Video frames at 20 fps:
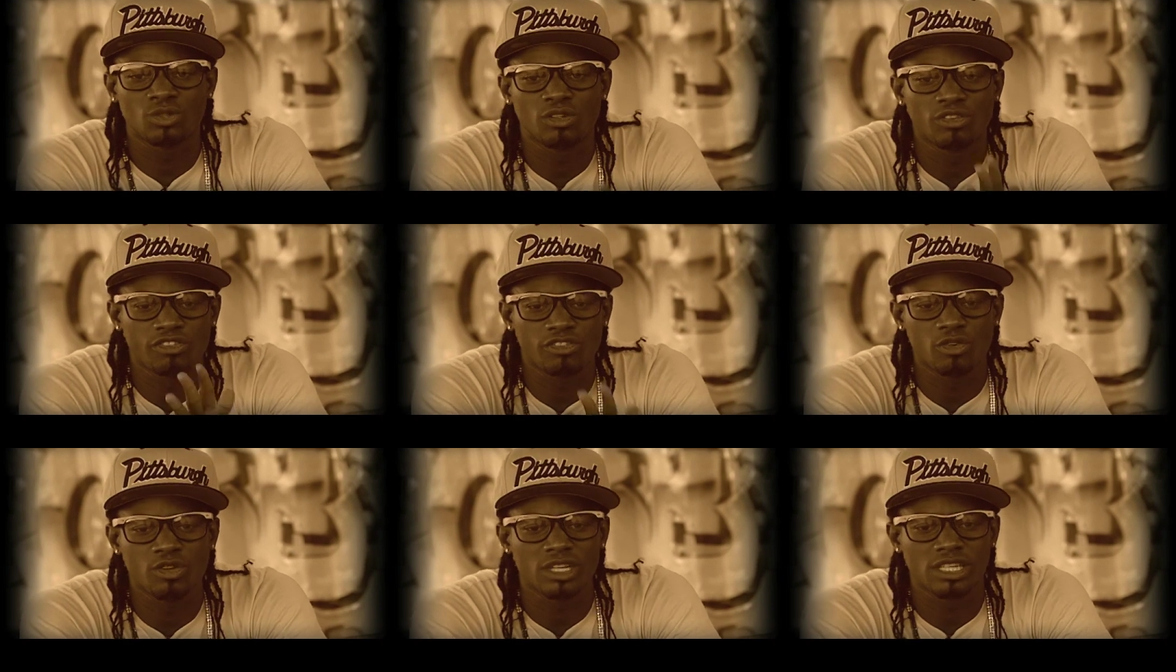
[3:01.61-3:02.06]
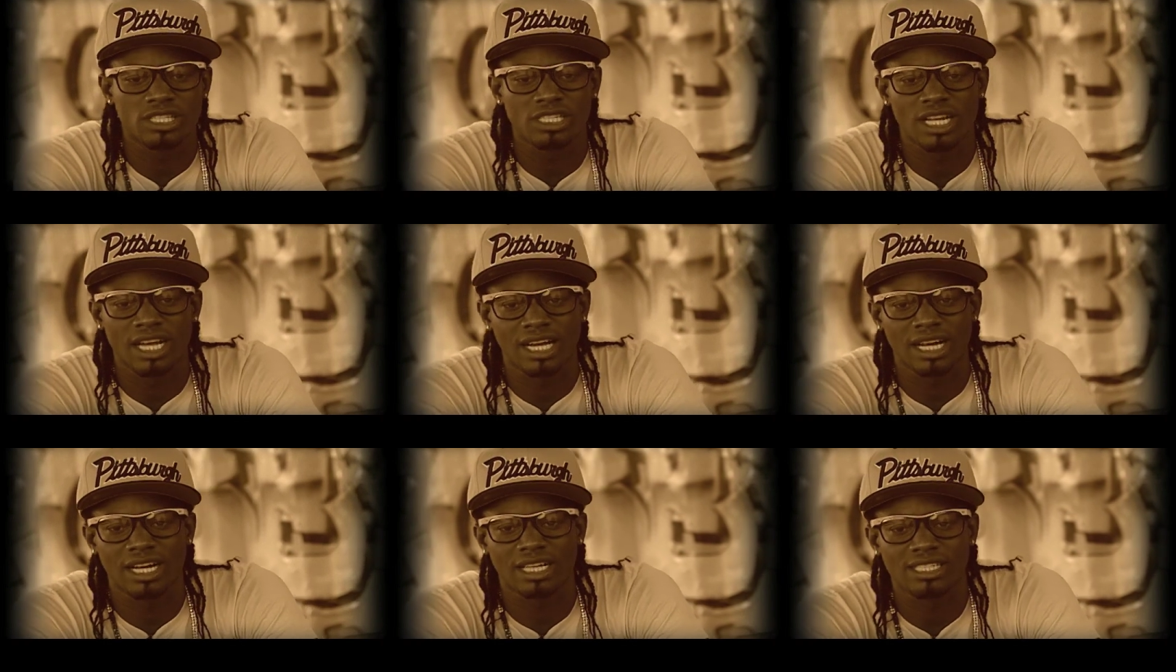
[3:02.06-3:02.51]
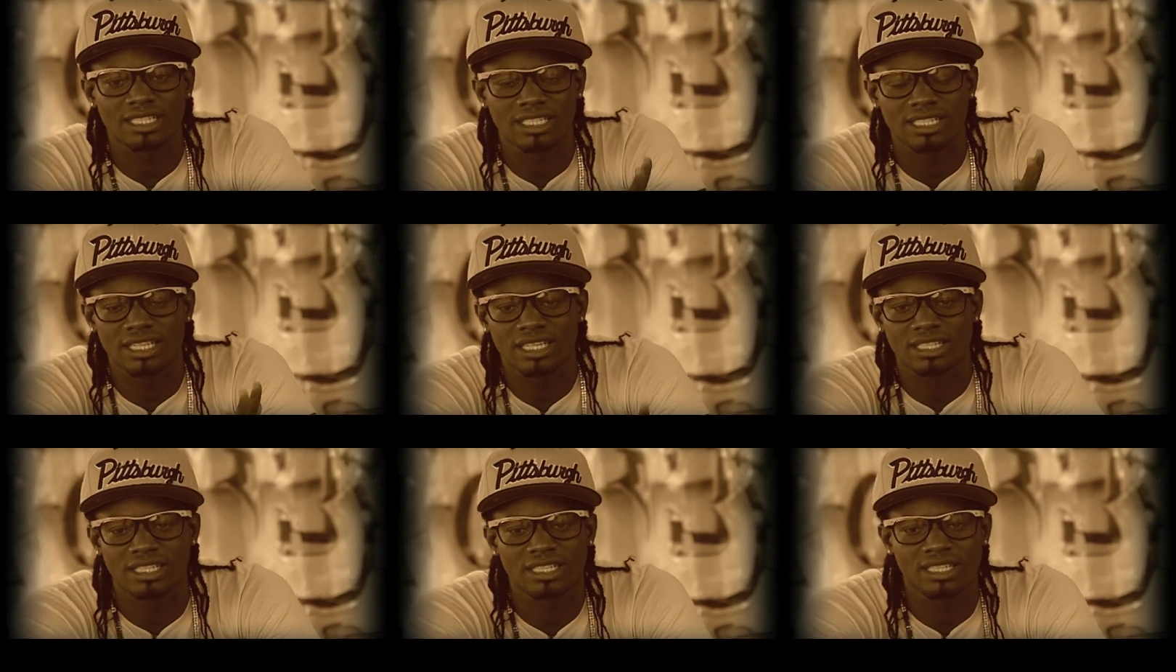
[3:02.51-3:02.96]
to the fullest like a
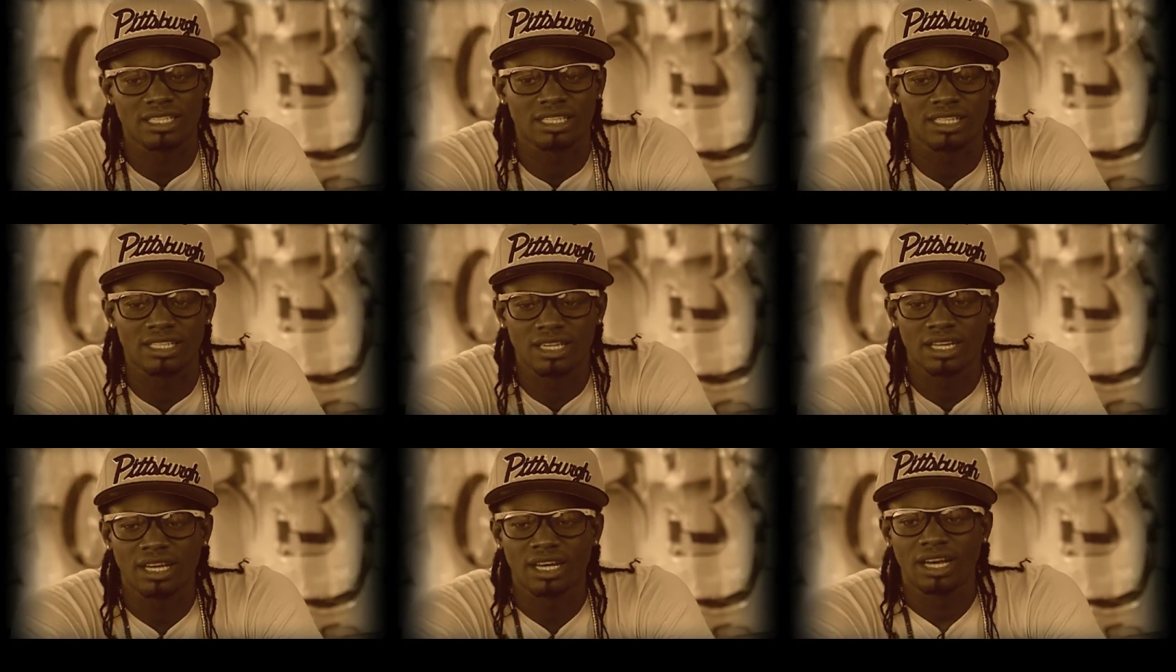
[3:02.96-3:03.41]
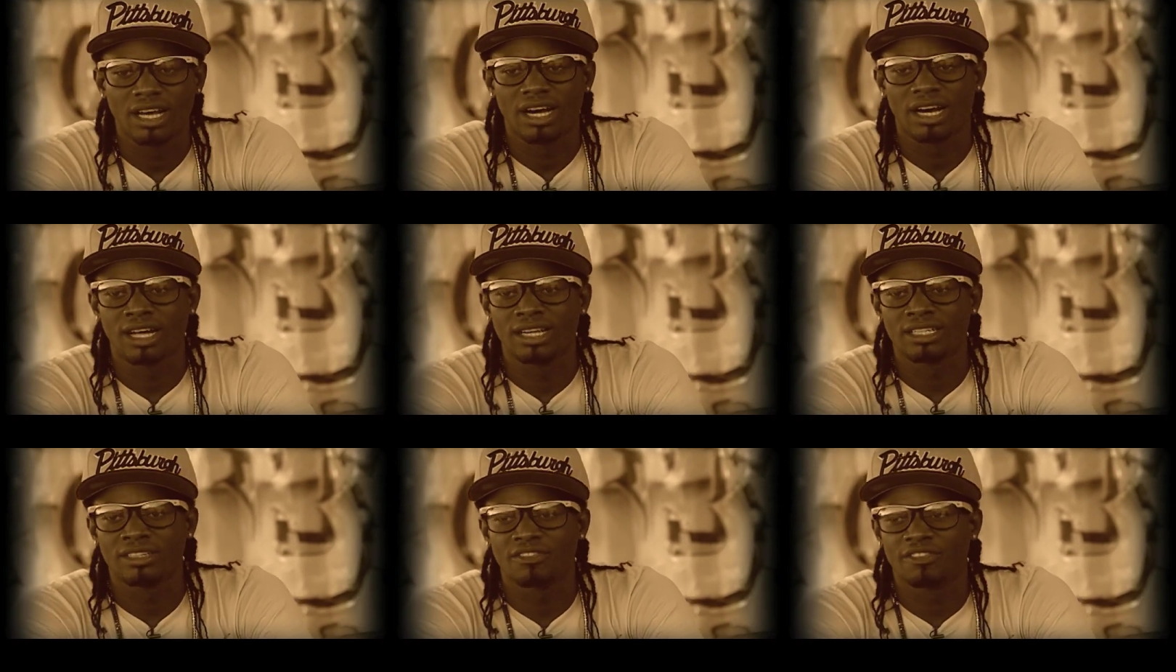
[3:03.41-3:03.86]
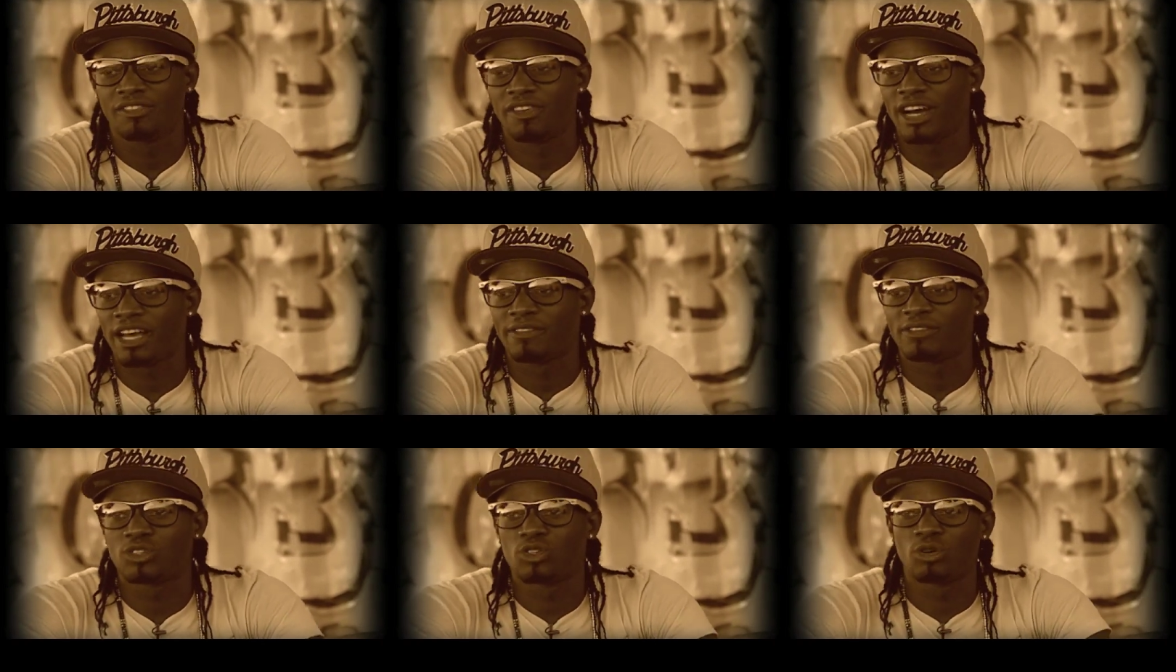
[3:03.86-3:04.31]
CXC and
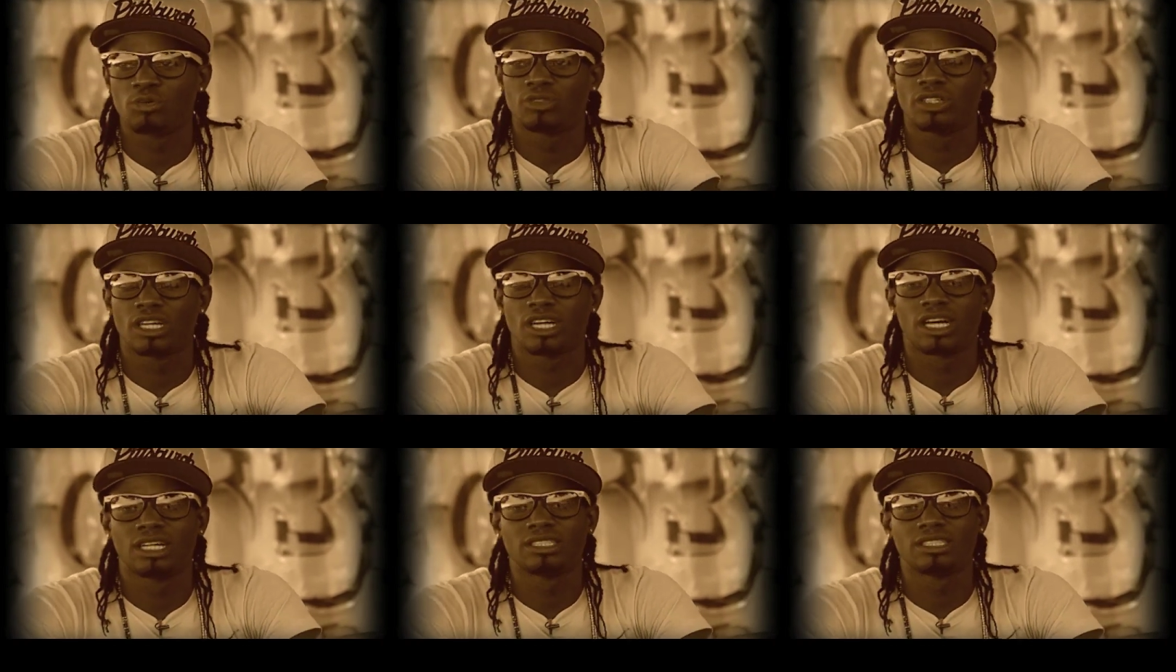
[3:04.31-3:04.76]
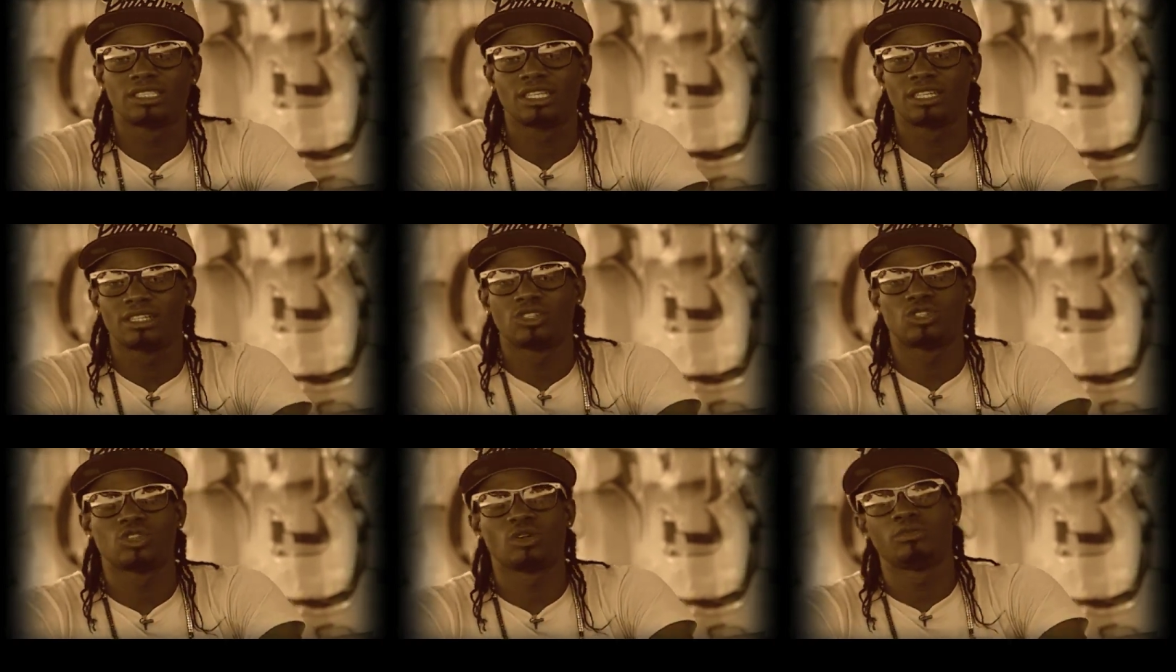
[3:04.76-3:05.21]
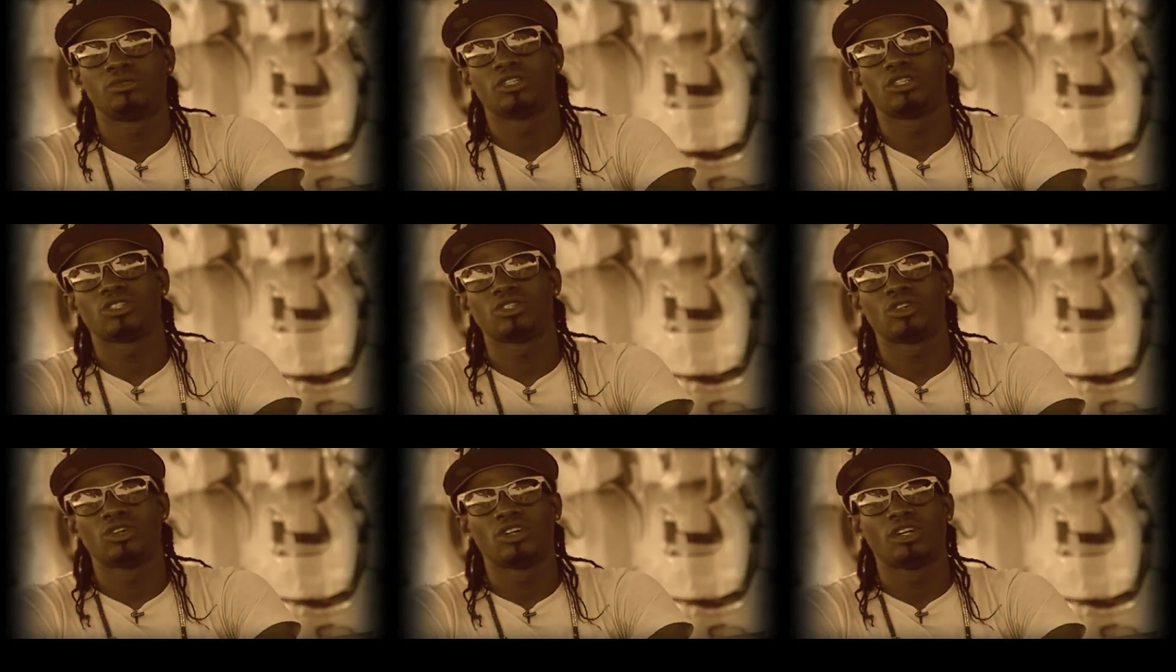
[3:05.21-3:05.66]
five subjects and ten
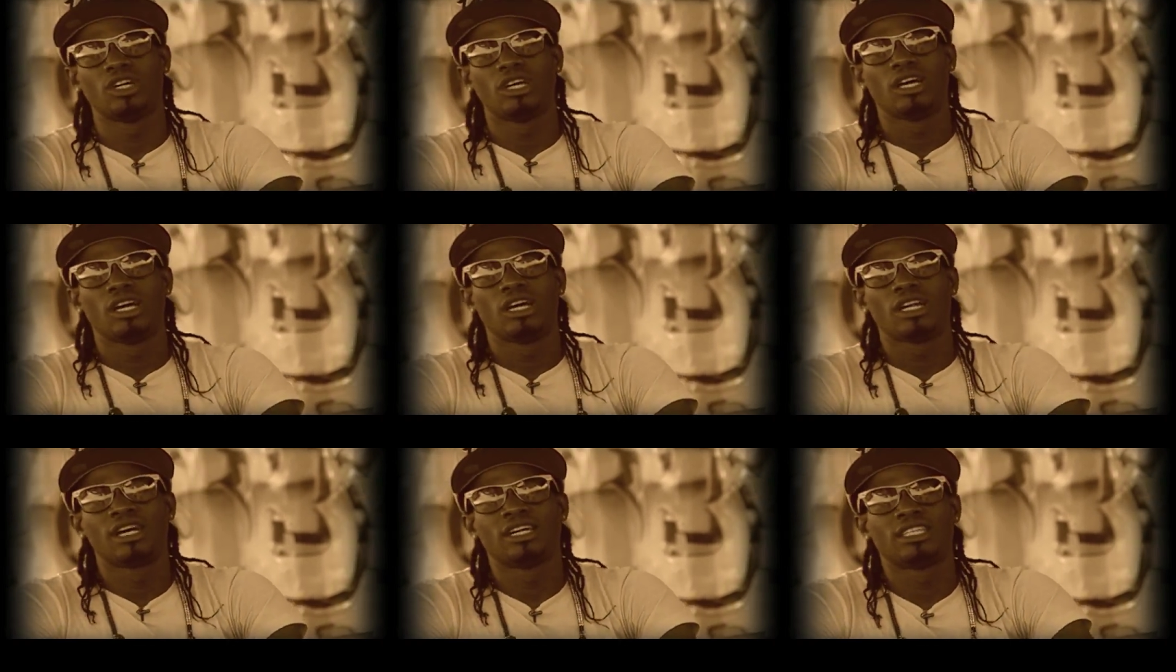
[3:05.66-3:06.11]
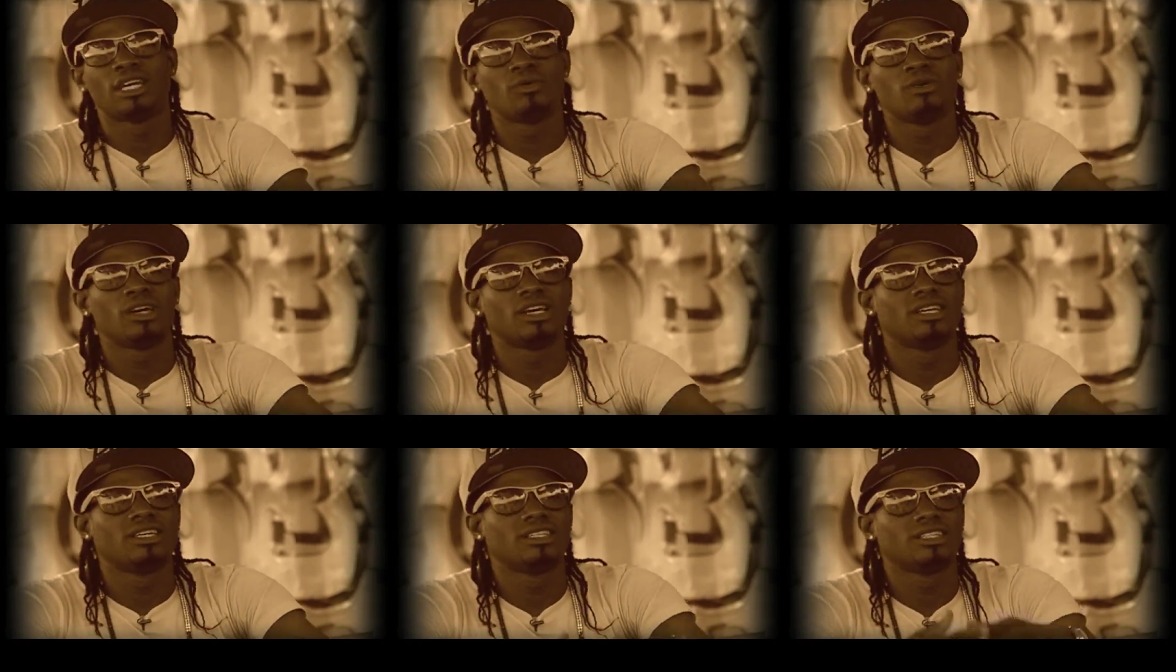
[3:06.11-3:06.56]
subjects. So that's the way